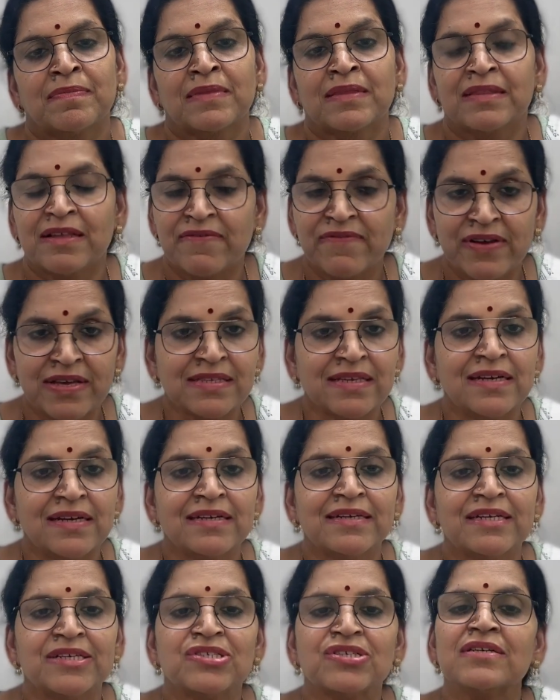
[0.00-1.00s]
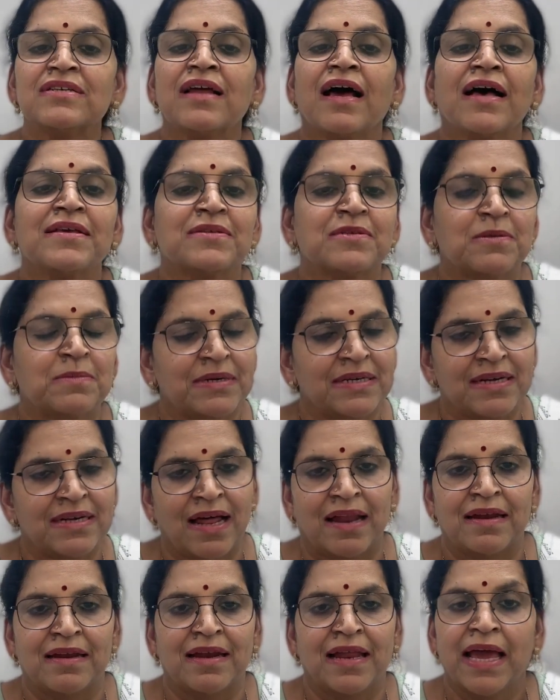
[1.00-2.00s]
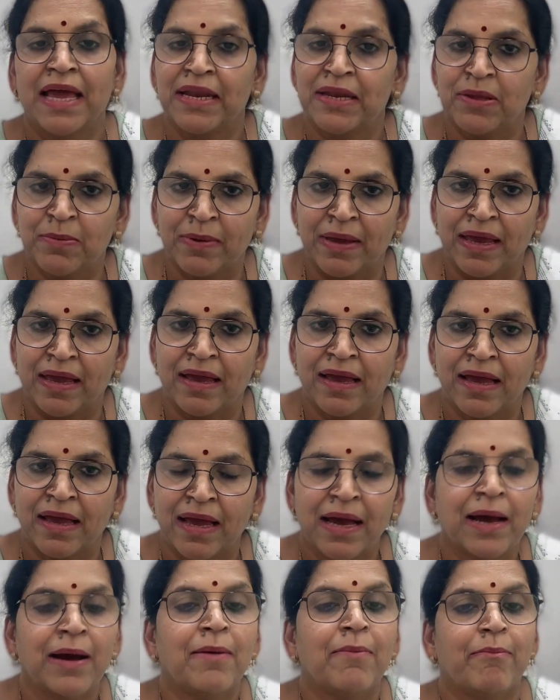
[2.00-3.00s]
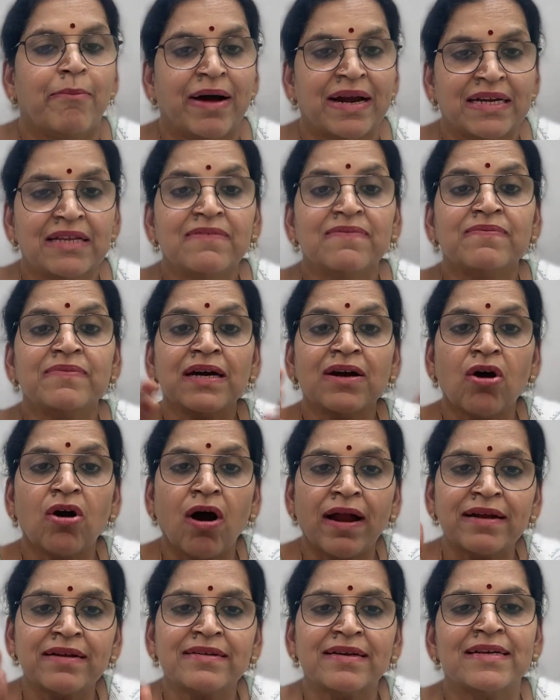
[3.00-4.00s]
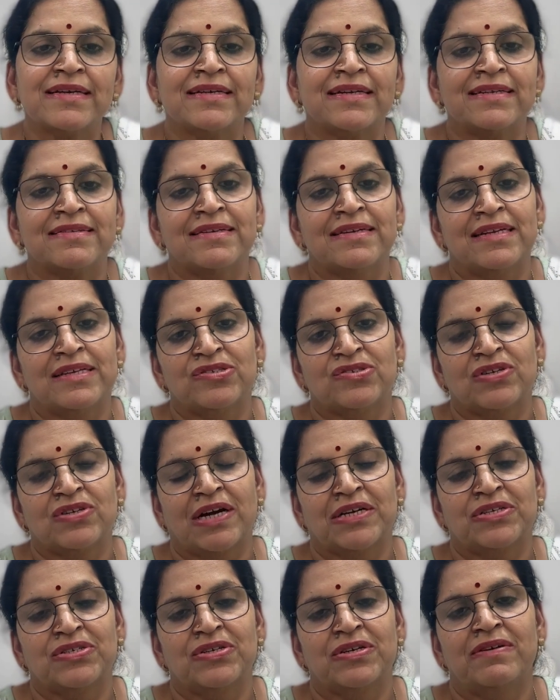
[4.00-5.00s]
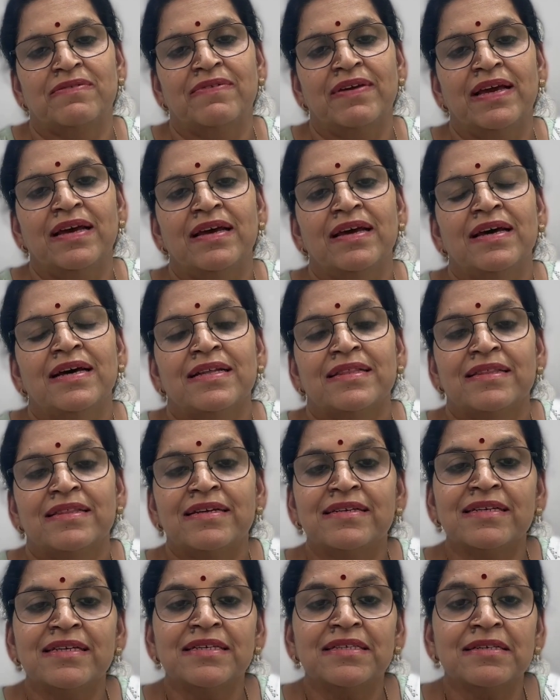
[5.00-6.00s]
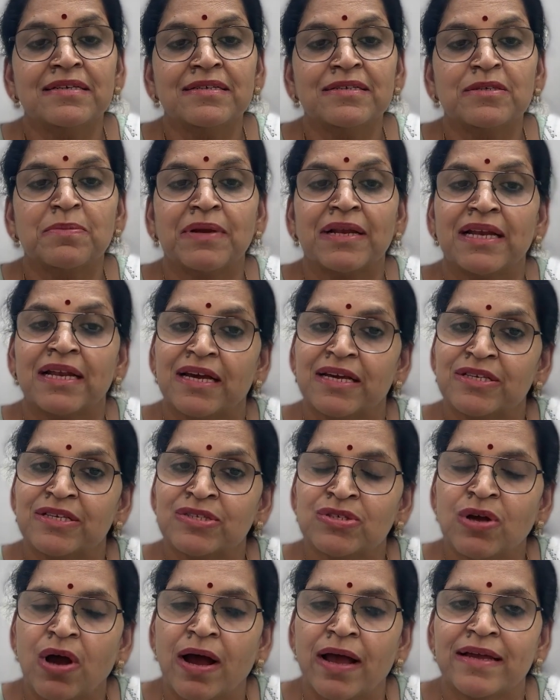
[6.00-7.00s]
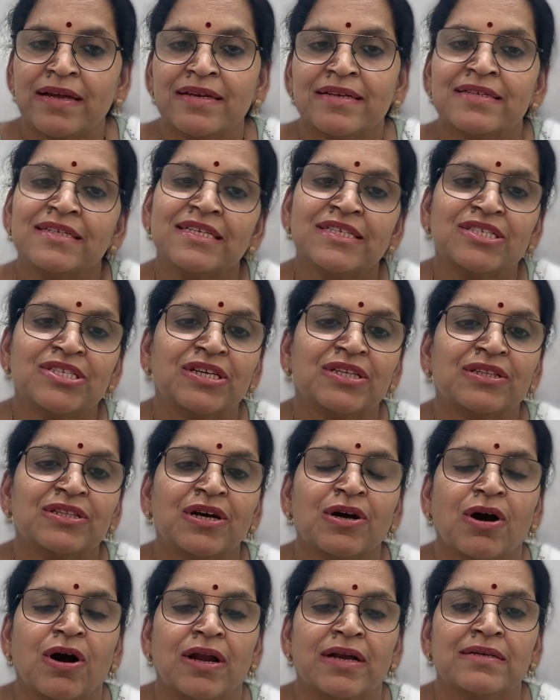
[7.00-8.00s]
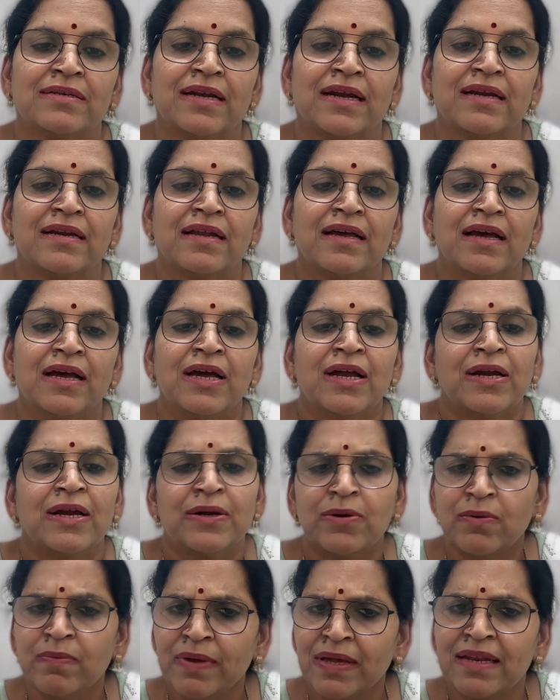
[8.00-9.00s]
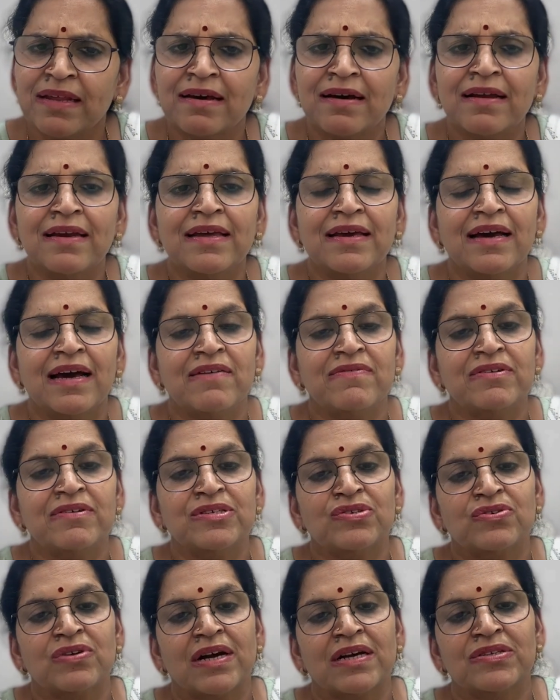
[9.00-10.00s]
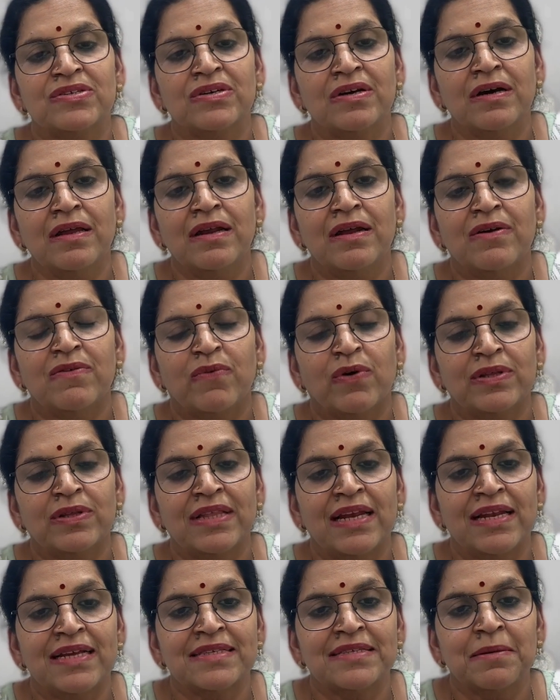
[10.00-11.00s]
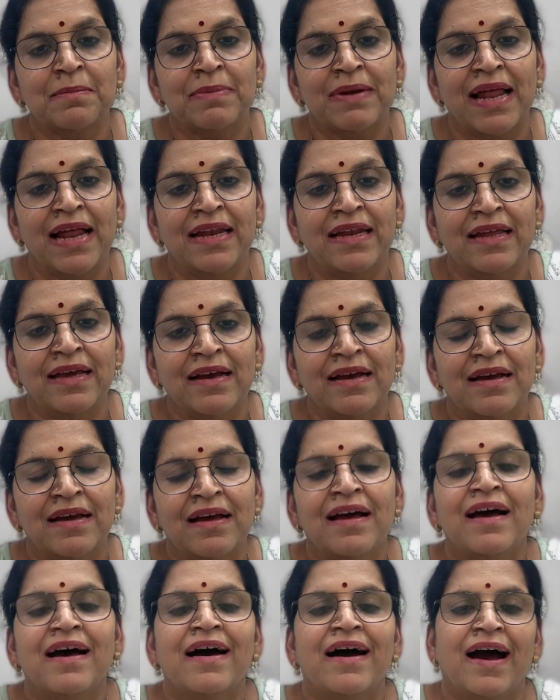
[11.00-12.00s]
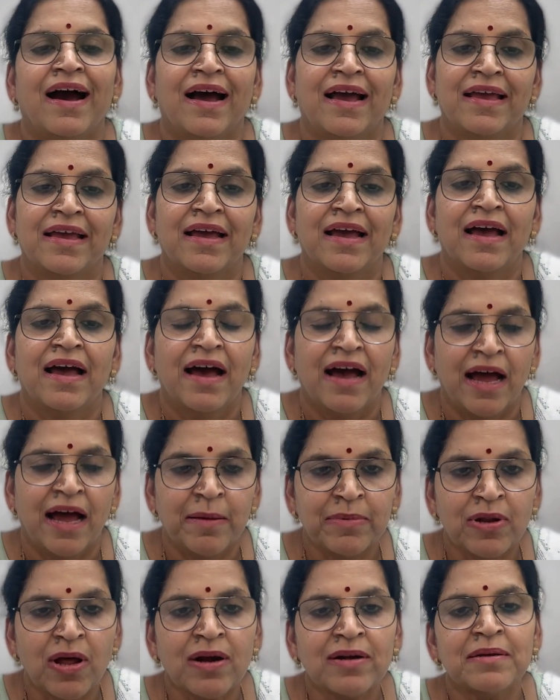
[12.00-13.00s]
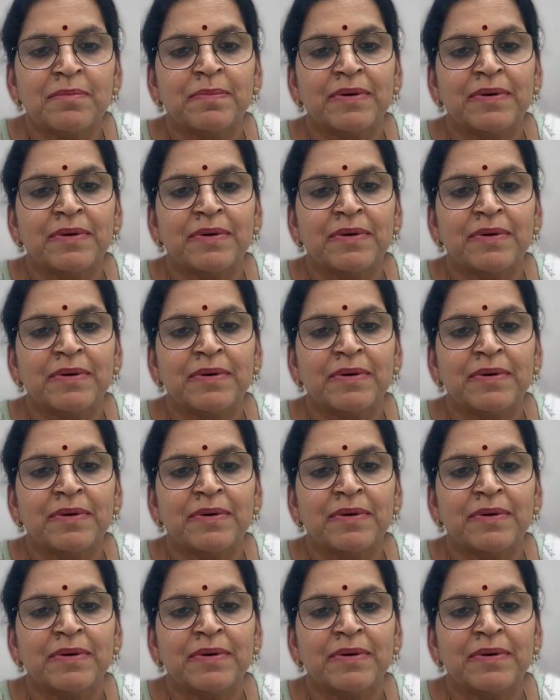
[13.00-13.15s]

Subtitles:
The facilitation has to be done anyway. But if the content is in a structured way, the teachers will enjoy teaching the content. Do we really have a structure for the lesson planning? Hi, I am Dr.